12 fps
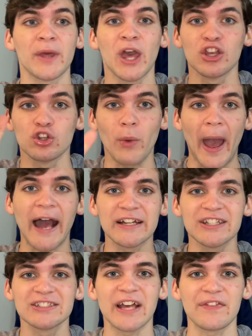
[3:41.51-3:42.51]
You had to
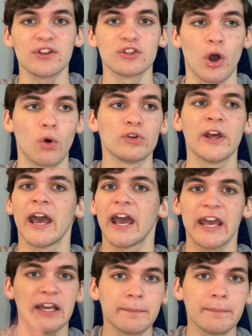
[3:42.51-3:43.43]
set the tone and